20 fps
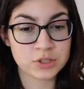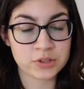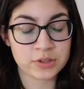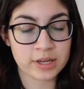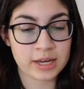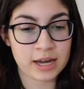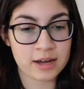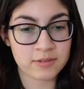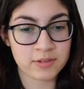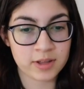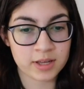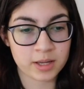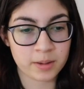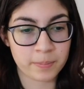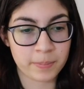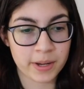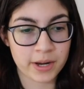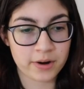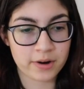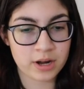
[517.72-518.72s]
Do they have like a
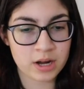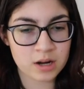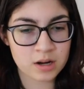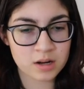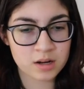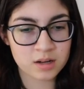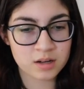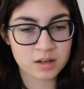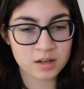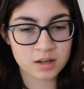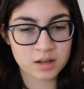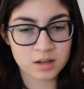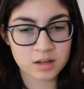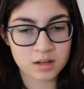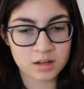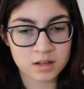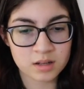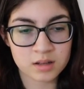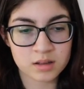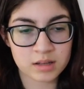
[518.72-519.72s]
barrier?
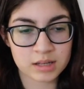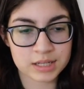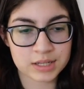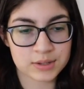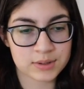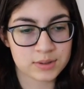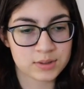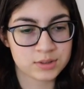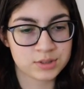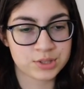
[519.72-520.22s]
Like a whole